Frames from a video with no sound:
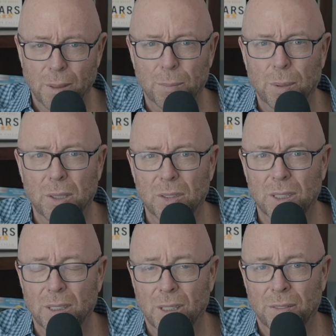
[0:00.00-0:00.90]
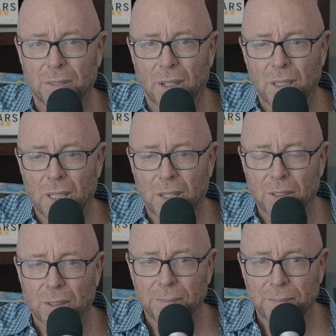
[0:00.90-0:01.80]
prisoner of
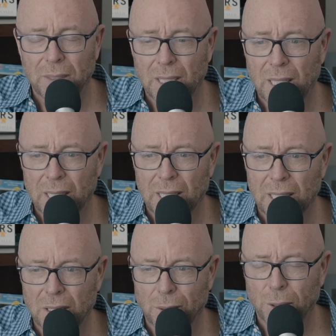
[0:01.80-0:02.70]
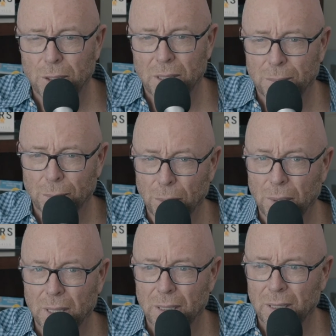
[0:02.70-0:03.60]
ever, and they tortured him
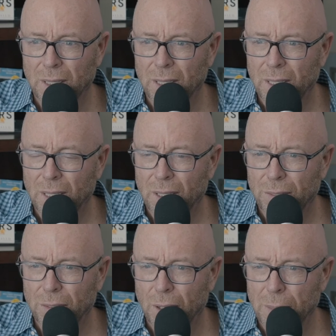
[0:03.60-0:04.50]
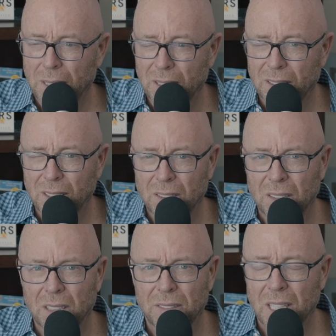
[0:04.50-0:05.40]
brutally from
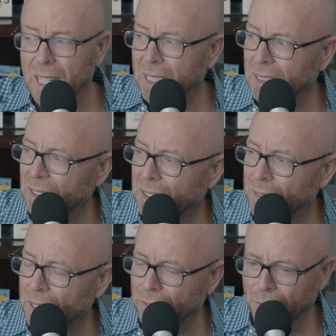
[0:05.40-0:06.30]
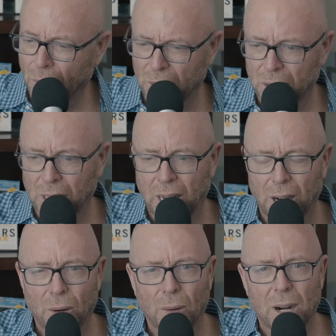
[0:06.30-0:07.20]
1967 to 1974.
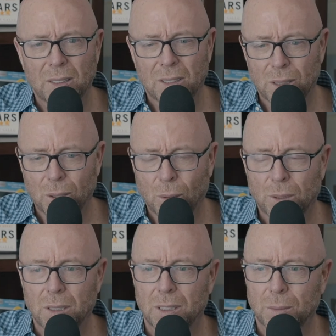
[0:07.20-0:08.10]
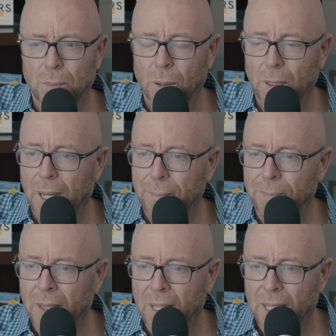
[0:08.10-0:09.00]
Terrorized and tortured this poor guy,
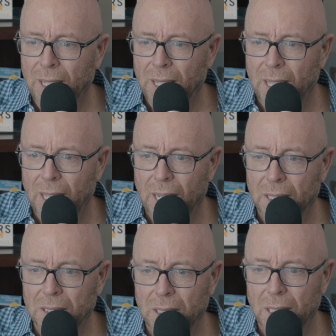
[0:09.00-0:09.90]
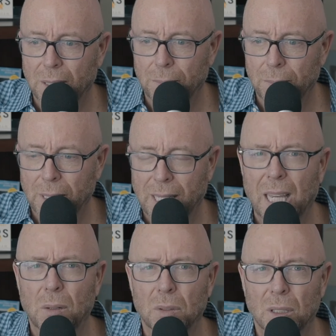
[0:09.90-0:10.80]
and actually uh,
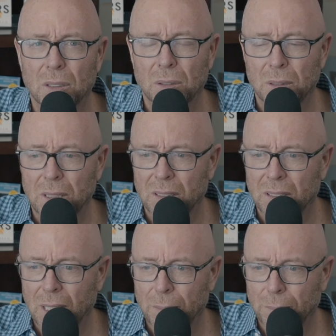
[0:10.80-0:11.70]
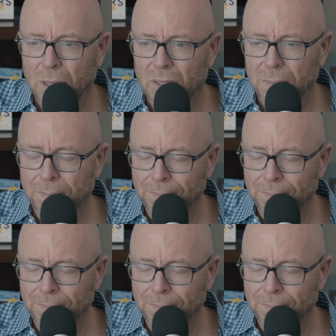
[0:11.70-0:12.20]
McCain was also in the same prison